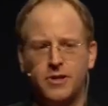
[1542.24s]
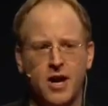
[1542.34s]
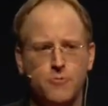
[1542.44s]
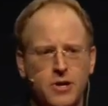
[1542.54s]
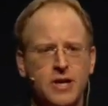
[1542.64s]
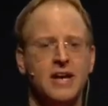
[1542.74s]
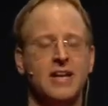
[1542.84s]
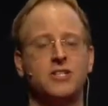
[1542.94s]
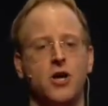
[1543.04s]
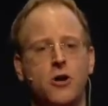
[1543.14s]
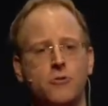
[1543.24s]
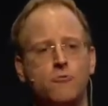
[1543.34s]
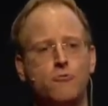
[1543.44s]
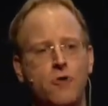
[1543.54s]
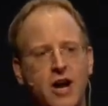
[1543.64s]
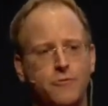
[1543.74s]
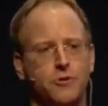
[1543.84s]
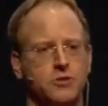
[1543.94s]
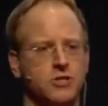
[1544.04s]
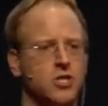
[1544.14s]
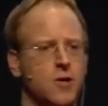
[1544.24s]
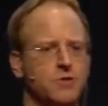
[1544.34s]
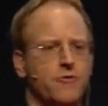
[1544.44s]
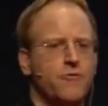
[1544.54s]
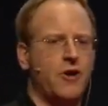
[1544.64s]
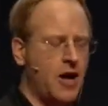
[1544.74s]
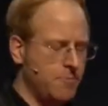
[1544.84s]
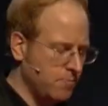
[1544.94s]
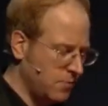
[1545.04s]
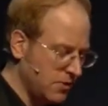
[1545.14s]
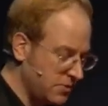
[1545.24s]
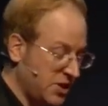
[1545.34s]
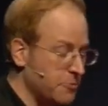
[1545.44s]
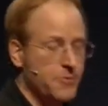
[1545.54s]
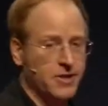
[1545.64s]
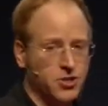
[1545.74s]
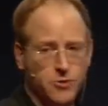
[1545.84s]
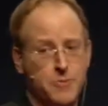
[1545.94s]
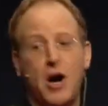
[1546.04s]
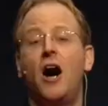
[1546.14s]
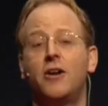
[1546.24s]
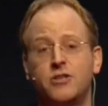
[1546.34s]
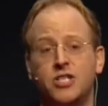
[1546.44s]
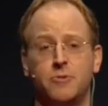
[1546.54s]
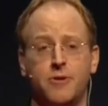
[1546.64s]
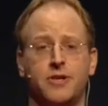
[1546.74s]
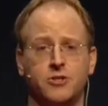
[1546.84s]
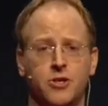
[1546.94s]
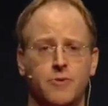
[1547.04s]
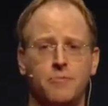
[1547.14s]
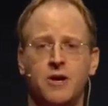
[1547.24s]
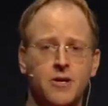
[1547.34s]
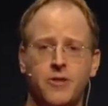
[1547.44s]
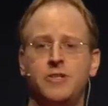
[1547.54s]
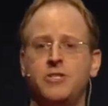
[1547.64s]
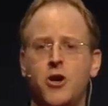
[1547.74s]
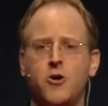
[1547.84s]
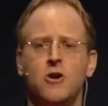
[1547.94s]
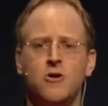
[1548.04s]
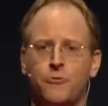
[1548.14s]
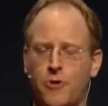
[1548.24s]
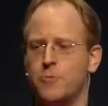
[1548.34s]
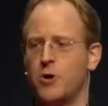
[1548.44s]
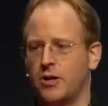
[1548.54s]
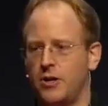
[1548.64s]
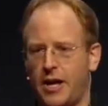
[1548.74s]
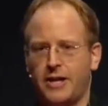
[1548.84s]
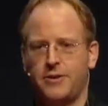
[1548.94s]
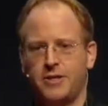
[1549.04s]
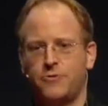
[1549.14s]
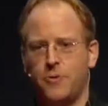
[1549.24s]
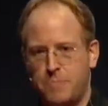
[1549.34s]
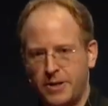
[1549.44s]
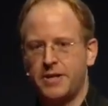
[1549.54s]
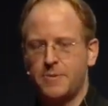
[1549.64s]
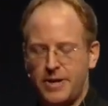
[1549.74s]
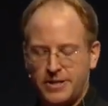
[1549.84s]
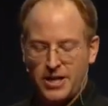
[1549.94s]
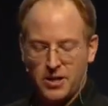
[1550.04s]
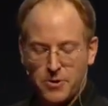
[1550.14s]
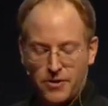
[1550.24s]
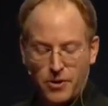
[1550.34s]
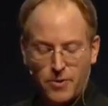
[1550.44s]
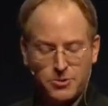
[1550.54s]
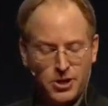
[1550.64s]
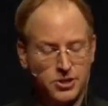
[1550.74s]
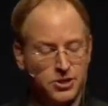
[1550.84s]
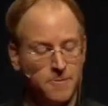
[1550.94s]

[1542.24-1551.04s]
library, it is unrivaled in terms of similar things on the web. There are no similar things on the web. There is no framework like this for building and maintaining perfect websites.